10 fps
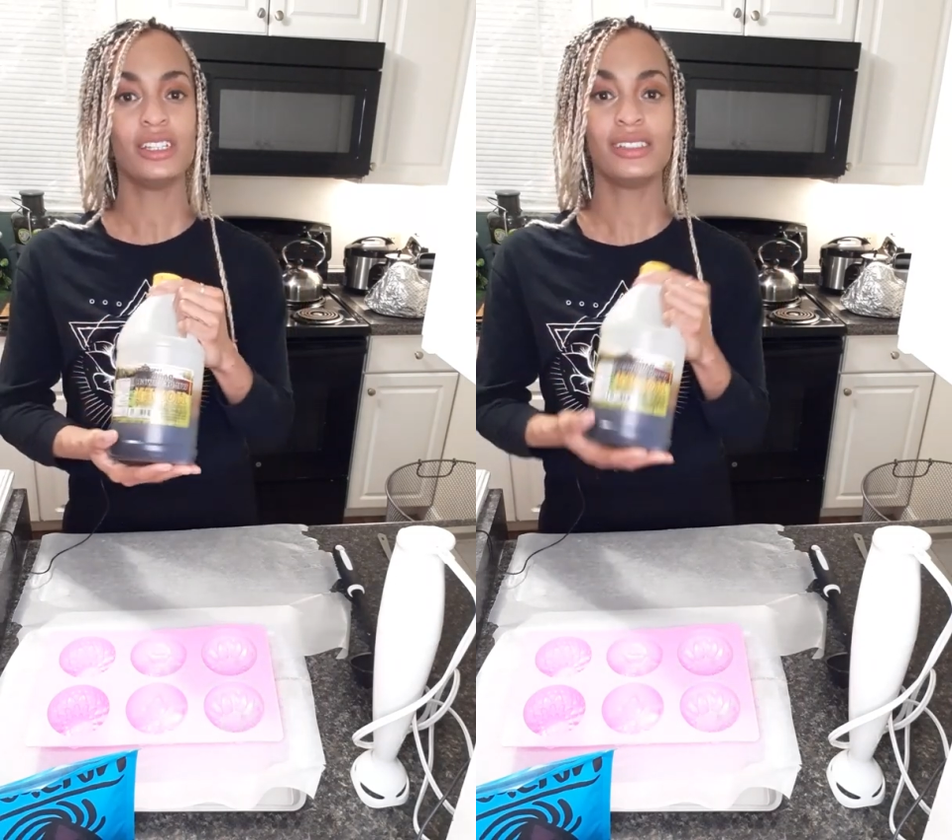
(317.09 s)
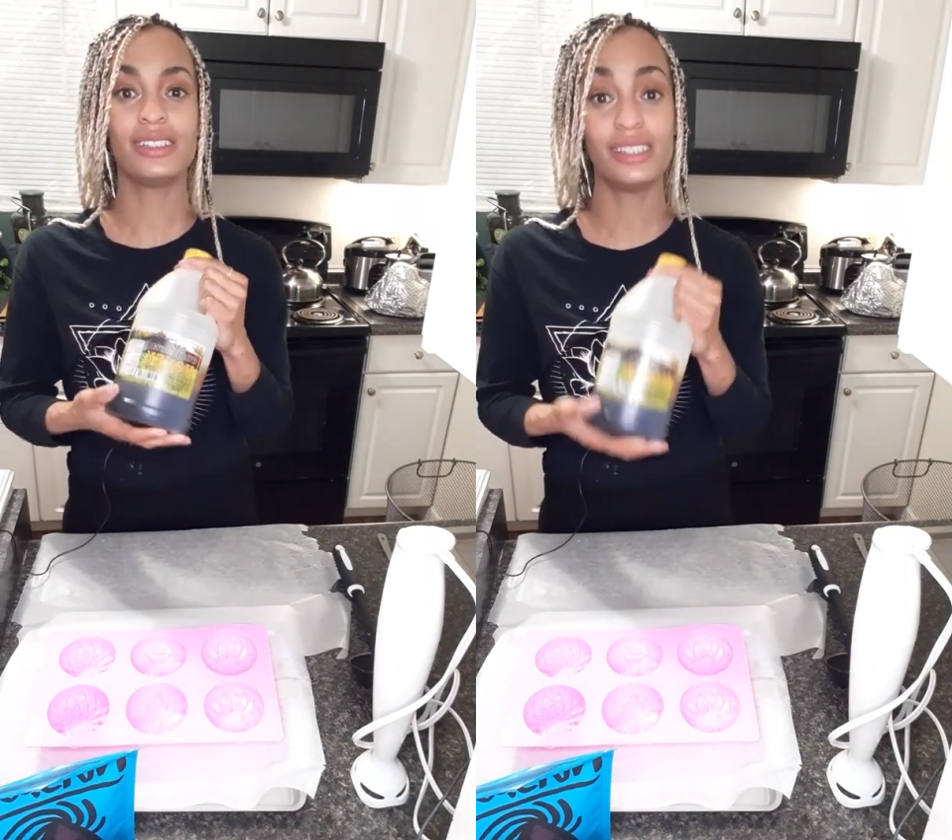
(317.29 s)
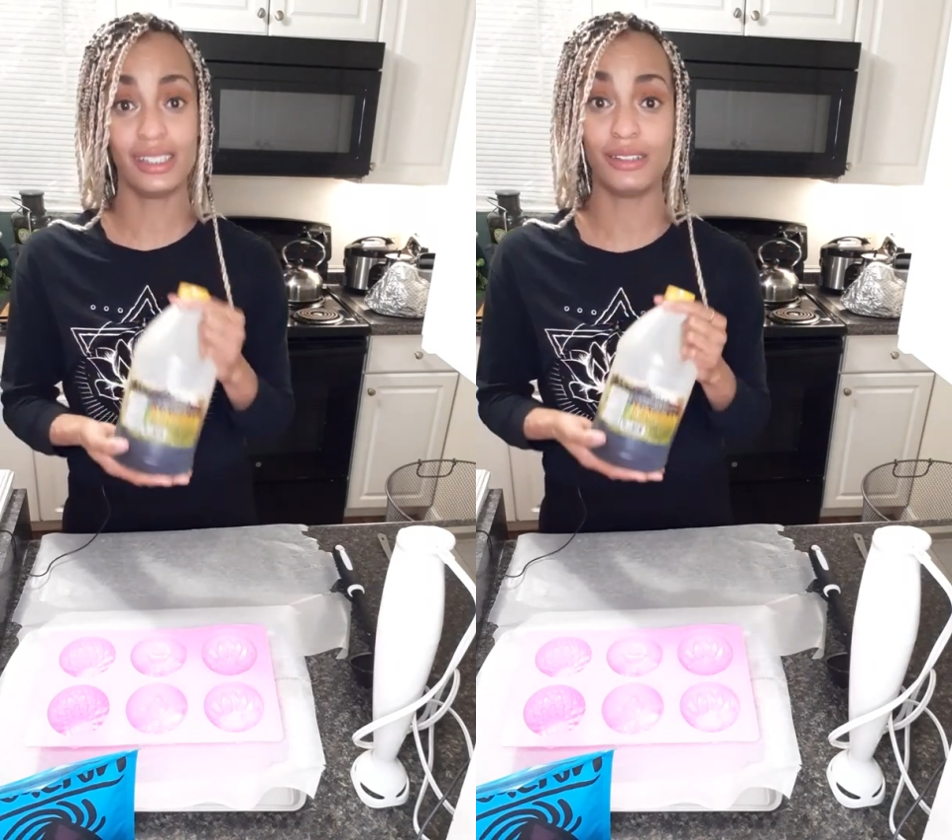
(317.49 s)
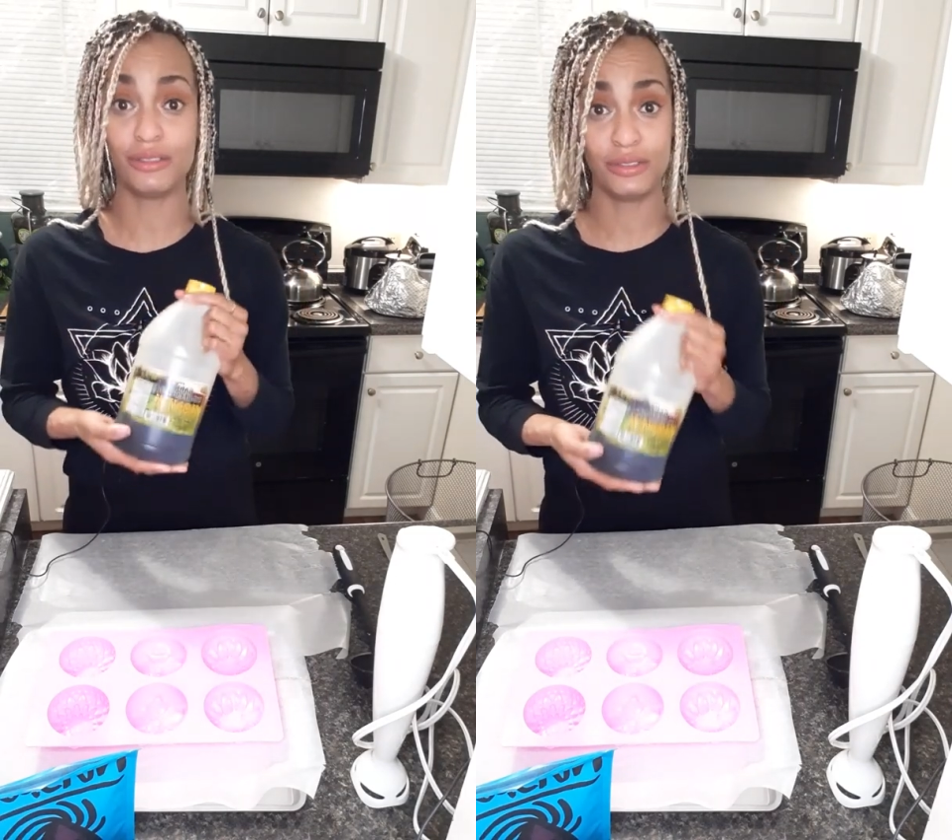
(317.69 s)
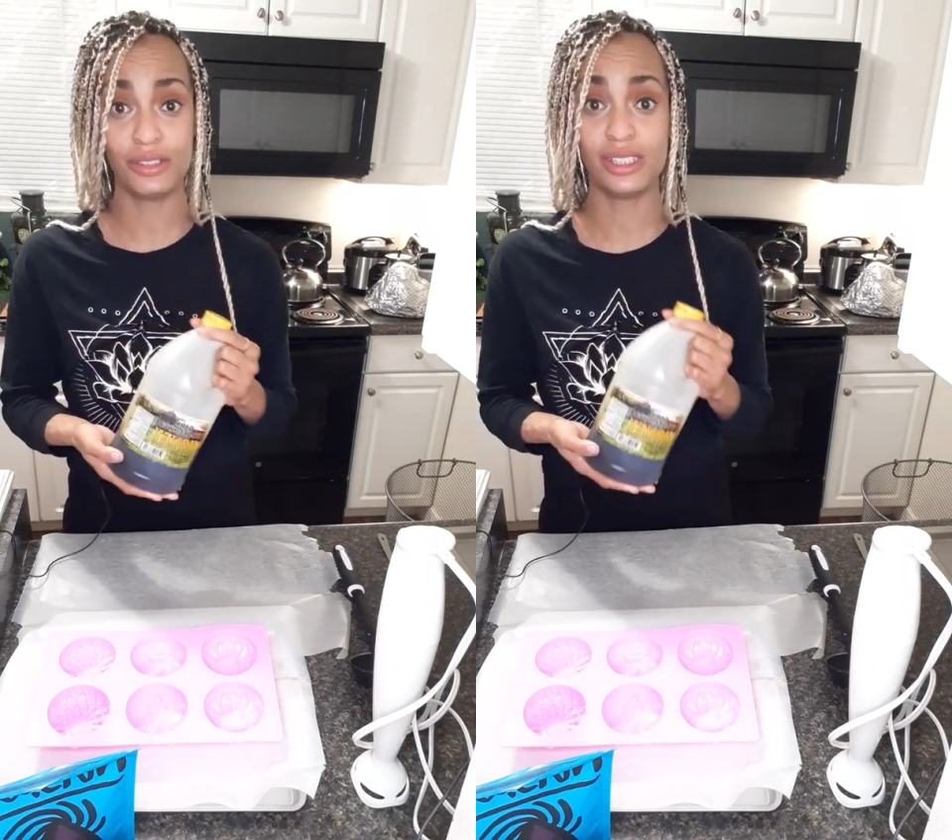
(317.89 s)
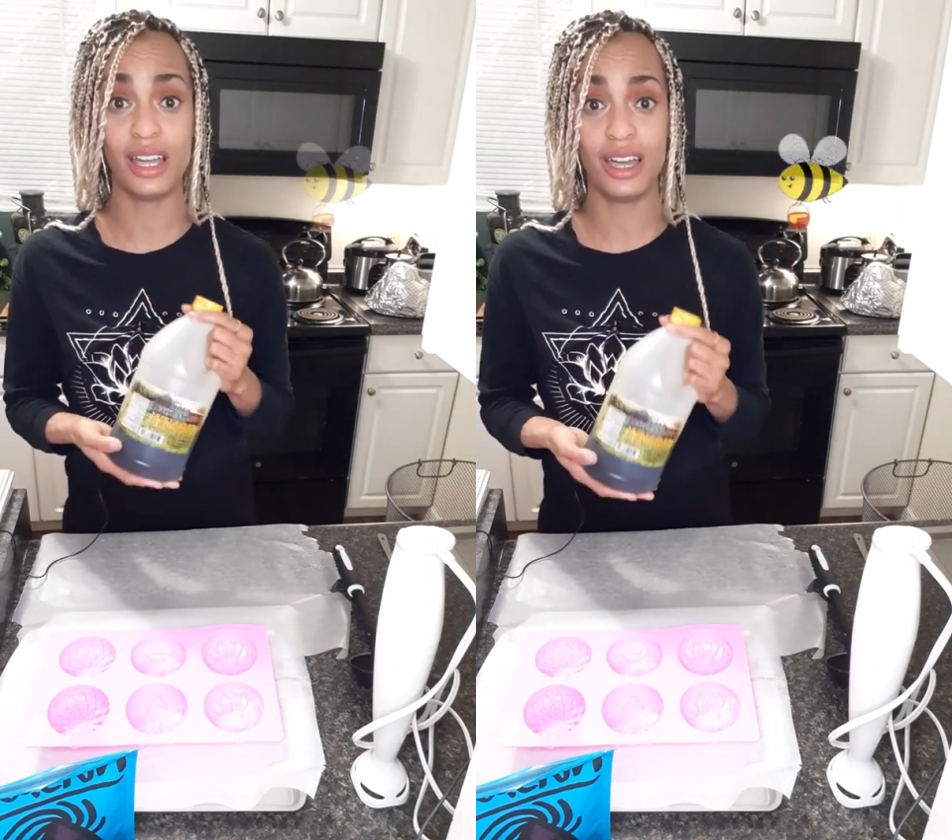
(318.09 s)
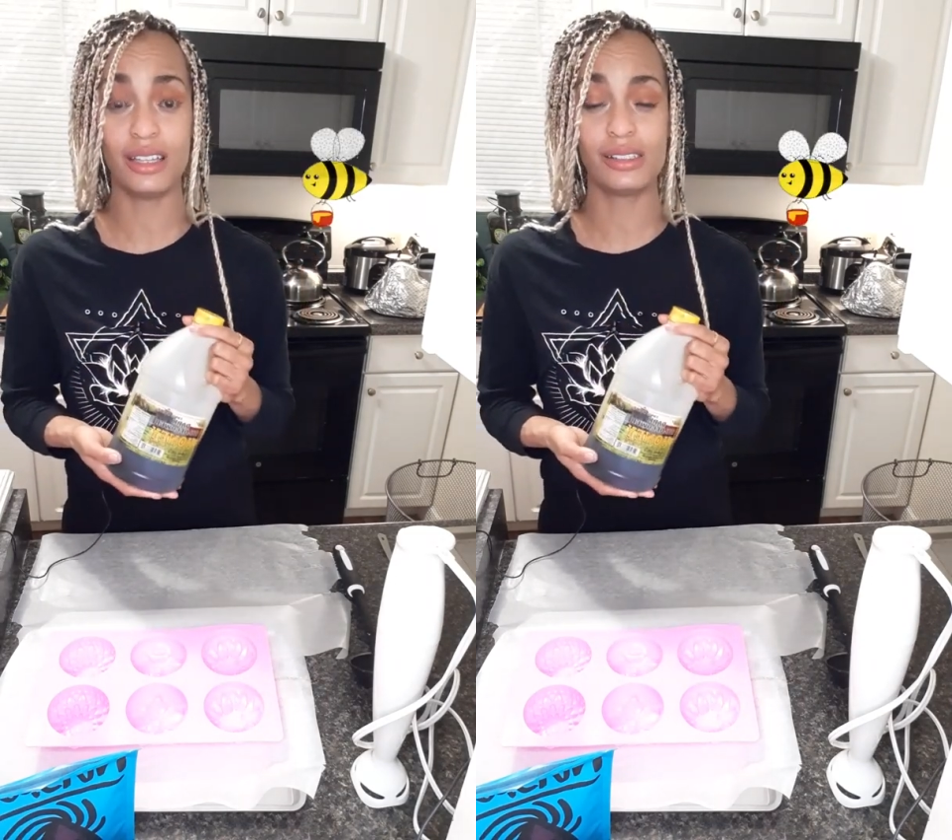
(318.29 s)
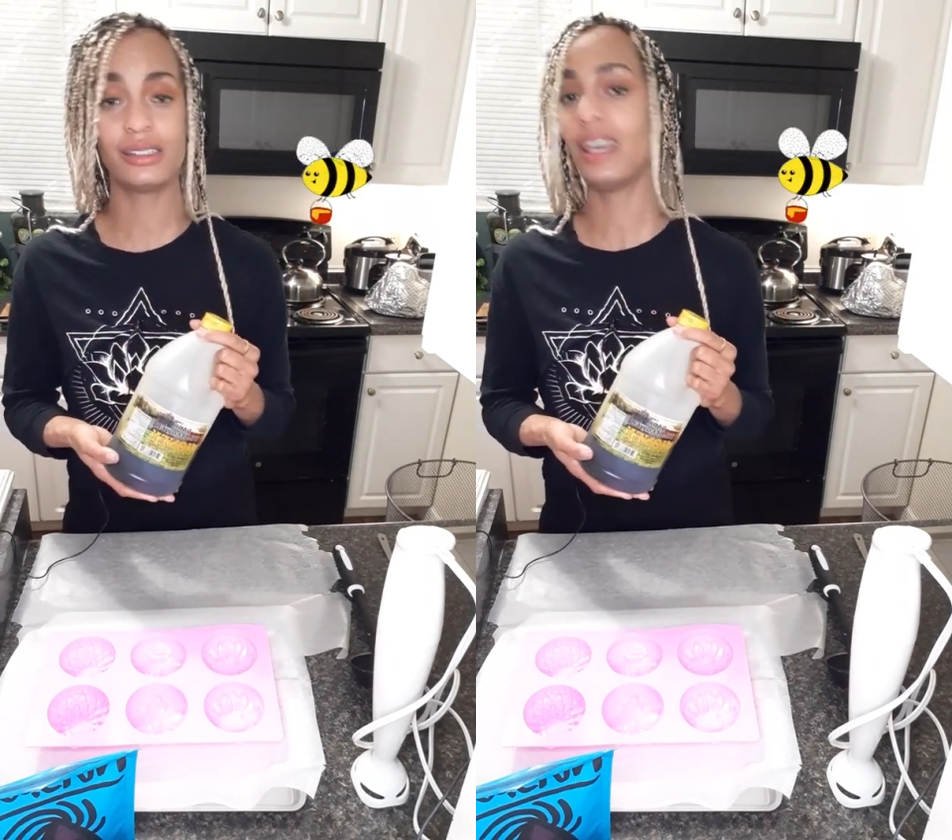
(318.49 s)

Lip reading: to give to us?